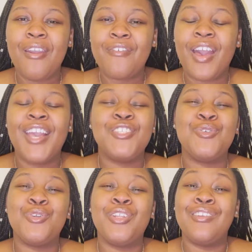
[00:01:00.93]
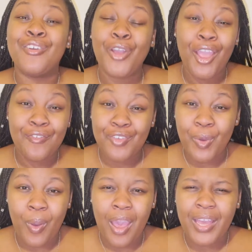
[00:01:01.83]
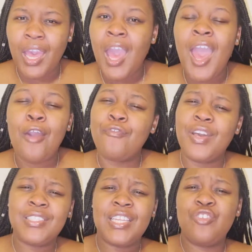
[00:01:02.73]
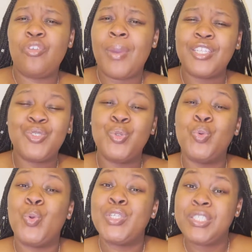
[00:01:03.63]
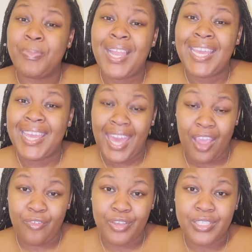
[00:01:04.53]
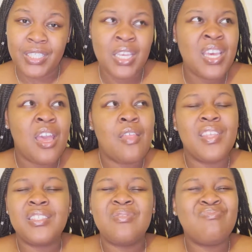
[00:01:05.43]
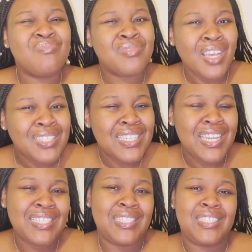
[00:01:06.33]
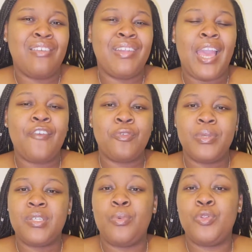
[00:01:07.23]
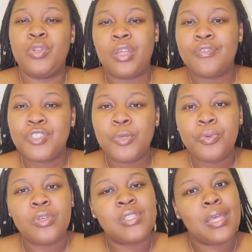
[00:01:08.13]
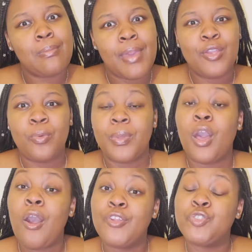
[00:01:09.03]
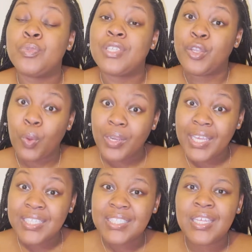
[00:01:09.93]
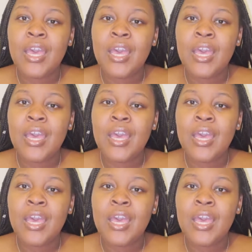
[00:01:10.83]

of eyes who can look over your work and find any grammatical or spelling errors. This doesn't necessarily have to be someone who loves you because they may not be 100% honest,